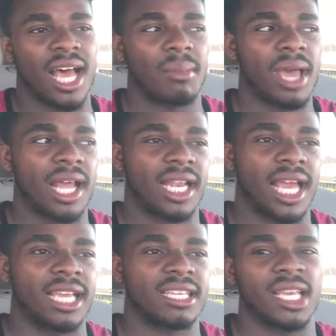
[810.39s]
I'm kind of
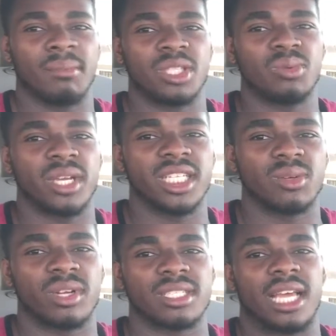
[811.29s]
like in between, to
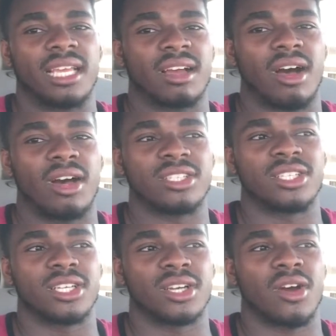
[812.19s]
where it's like, oh, it's a
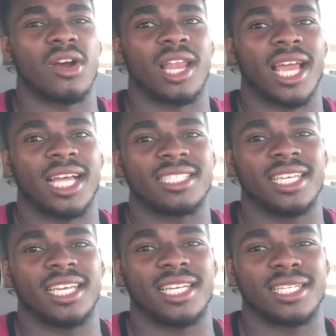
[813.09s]
good car. Like, I
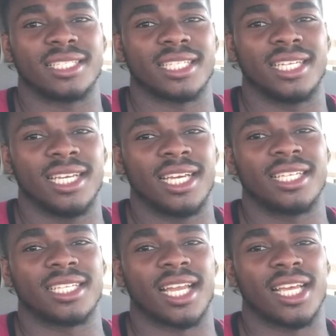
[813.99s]
see it and
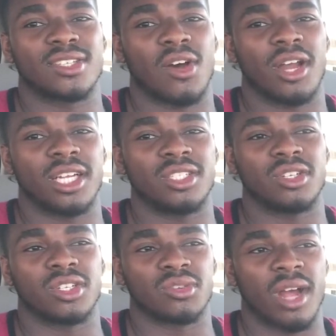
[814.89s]
it's a nice car that you
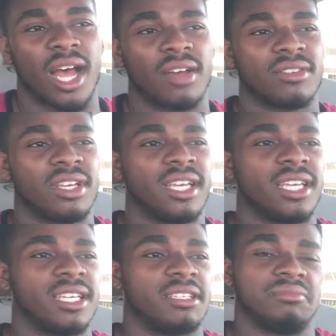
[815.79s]
can drive.
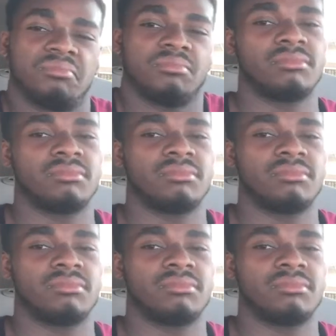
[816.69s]
And